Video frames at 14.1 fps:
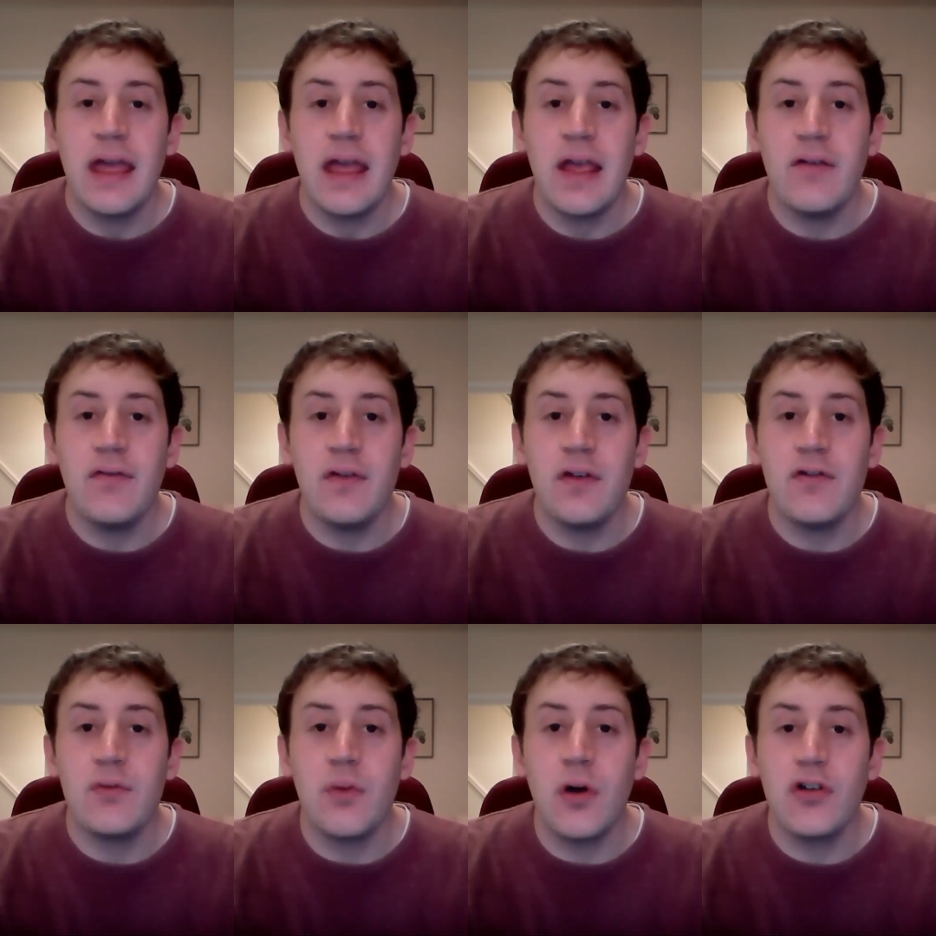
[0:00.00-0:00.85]
If
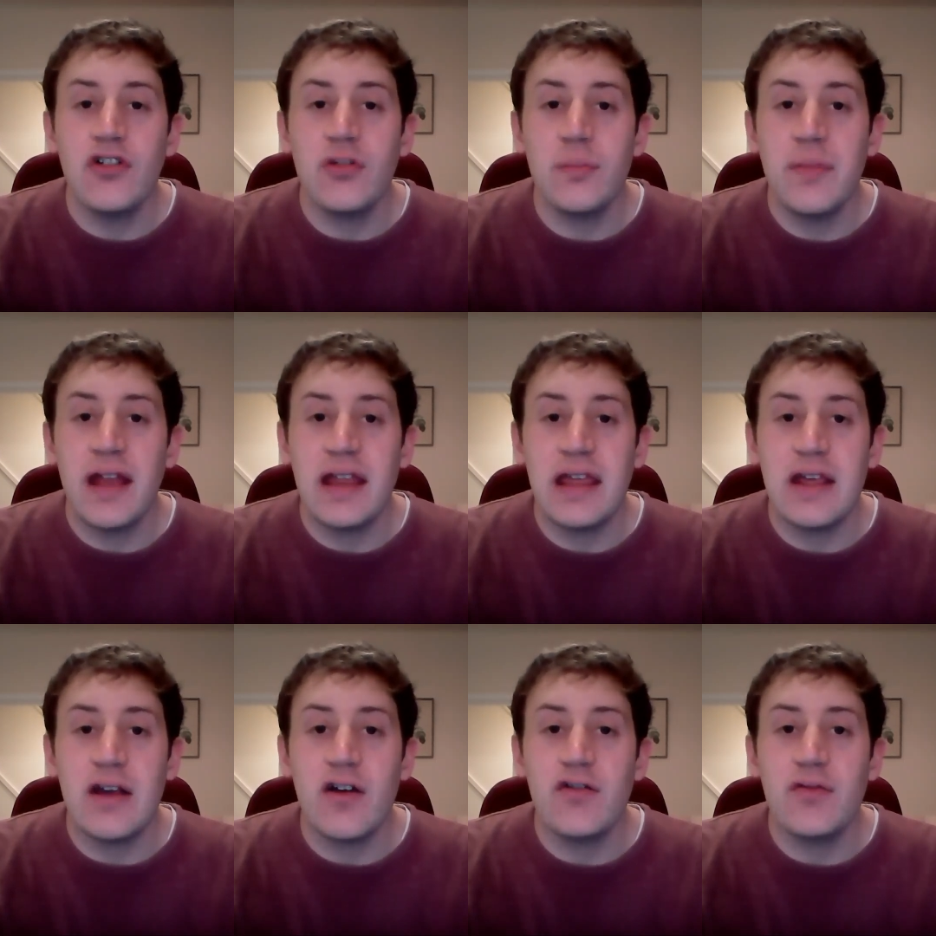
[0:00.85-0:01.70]
you've watched
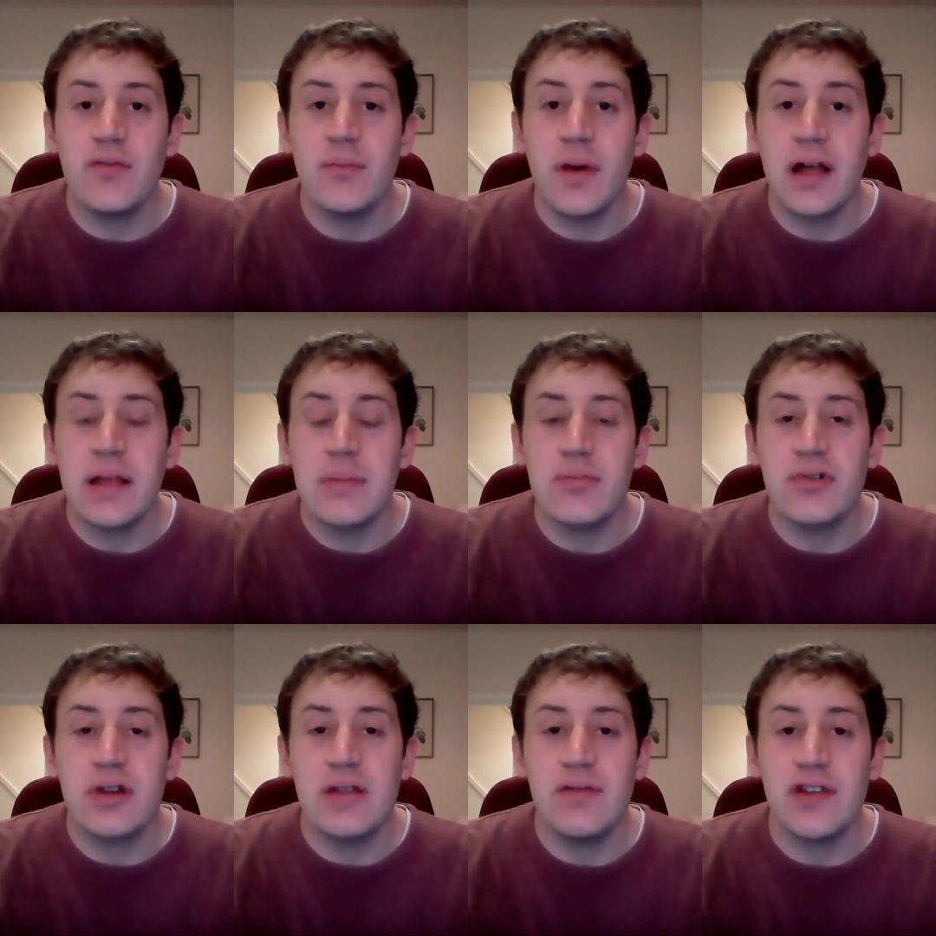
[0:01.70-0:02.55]
many of my
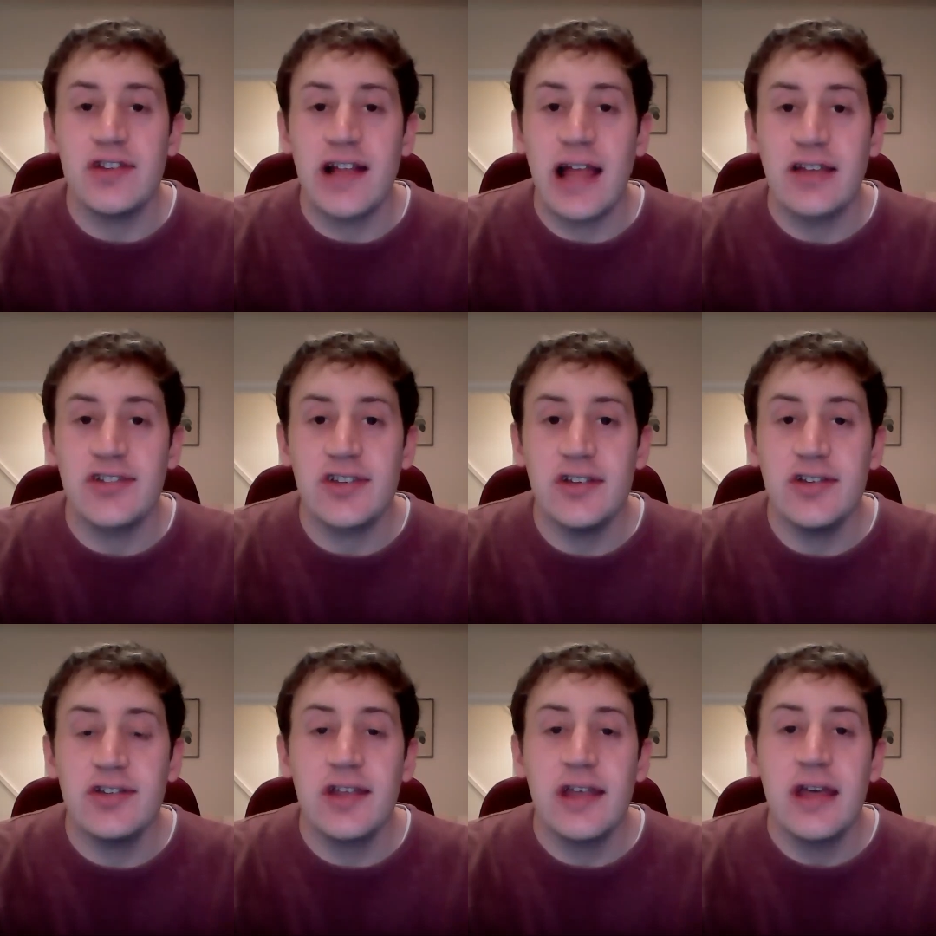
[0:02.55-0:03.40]
previous
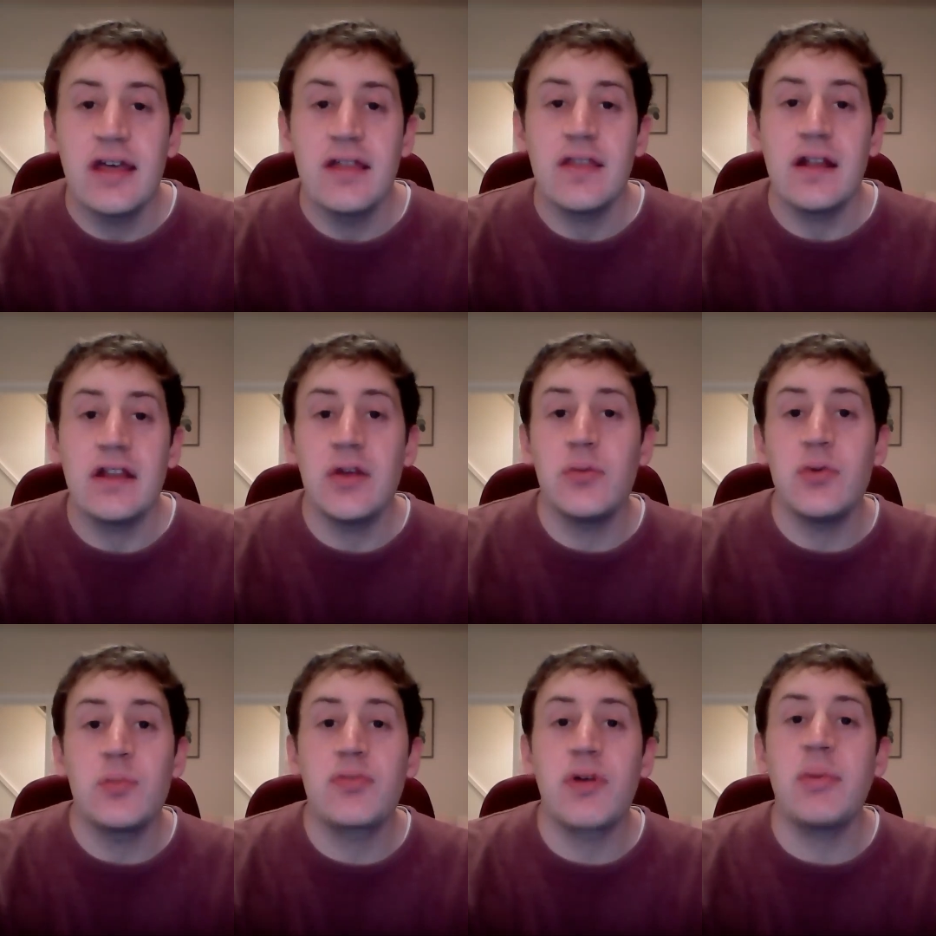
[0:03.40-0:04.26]
lessons, then you
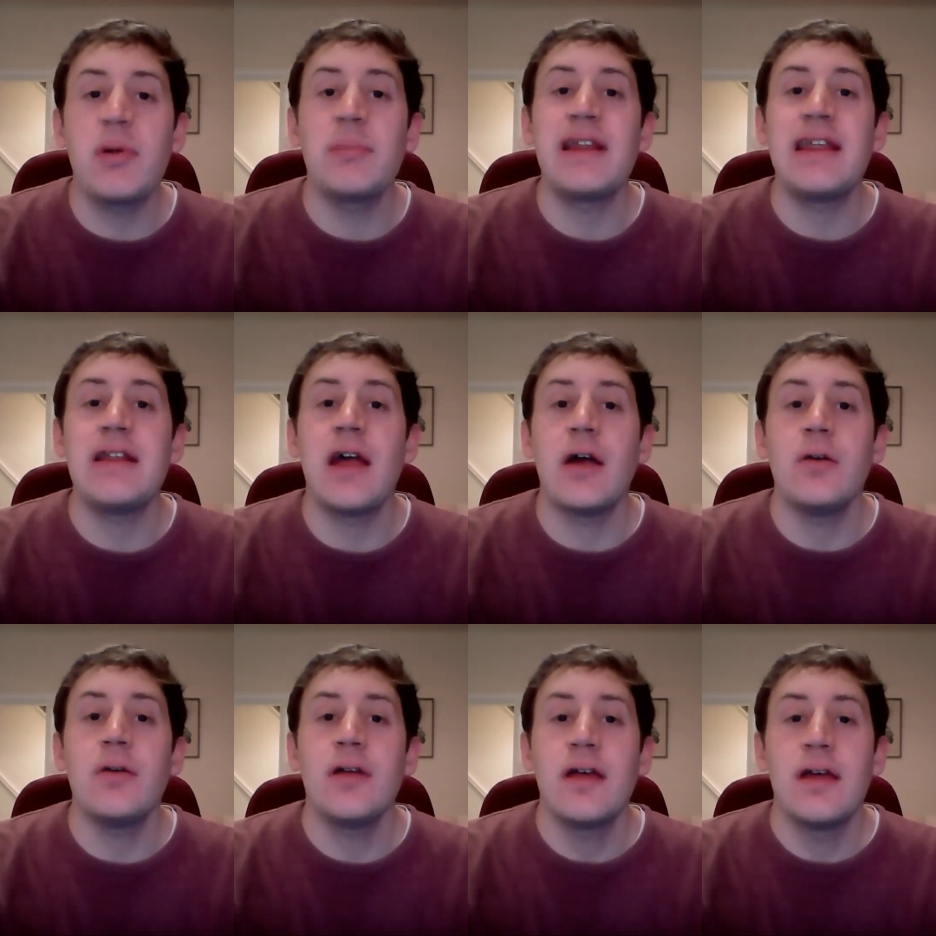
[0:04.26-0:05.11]
will probably
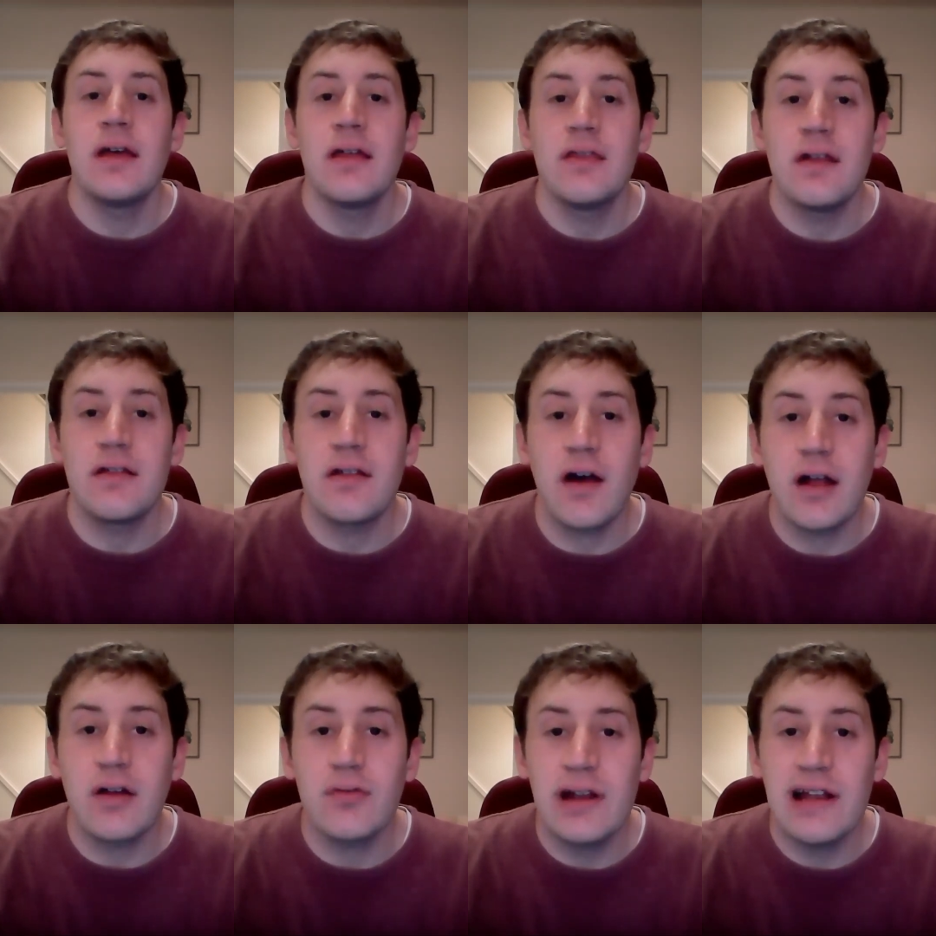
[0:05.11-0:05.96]
know that
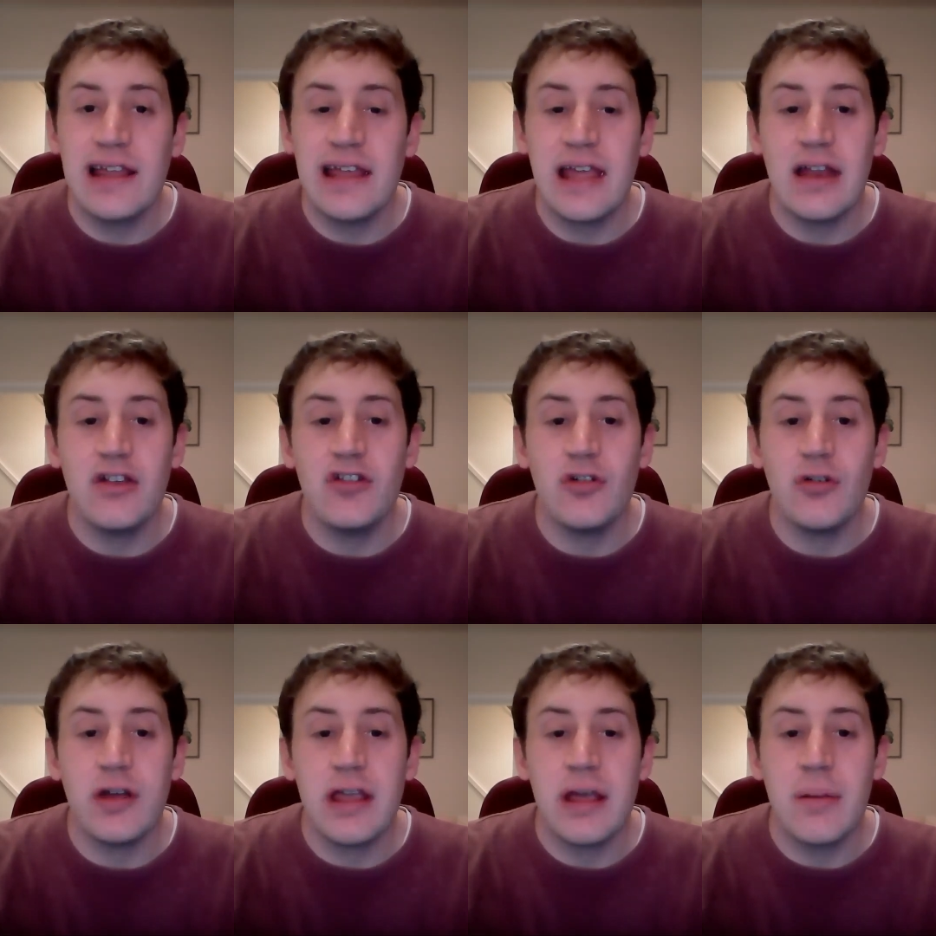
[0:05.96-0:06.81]
I really
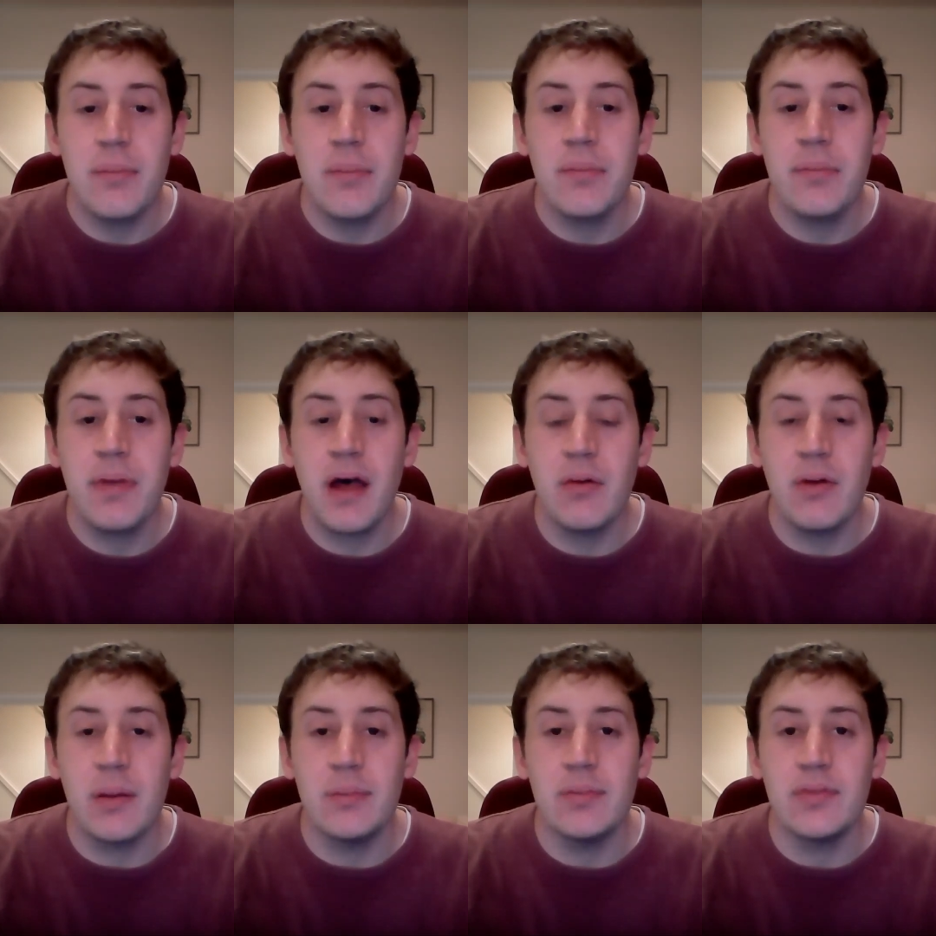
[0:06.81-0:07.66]
enjoy
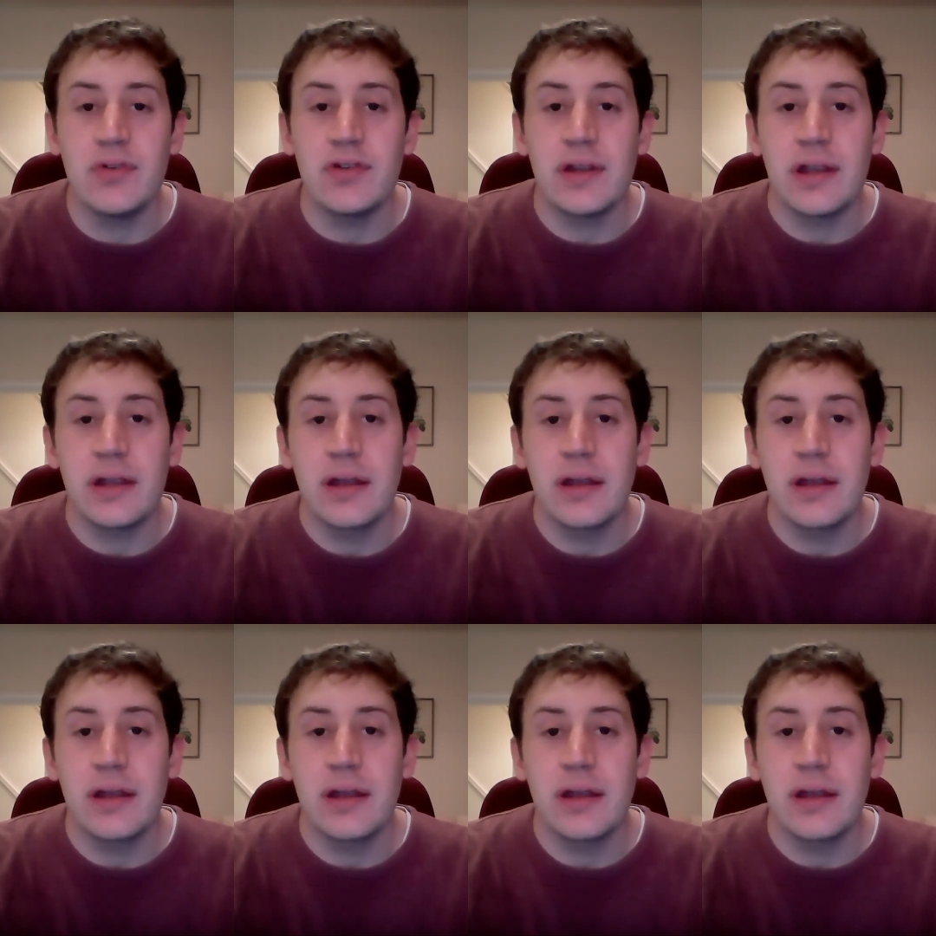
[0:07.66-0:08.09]
poems.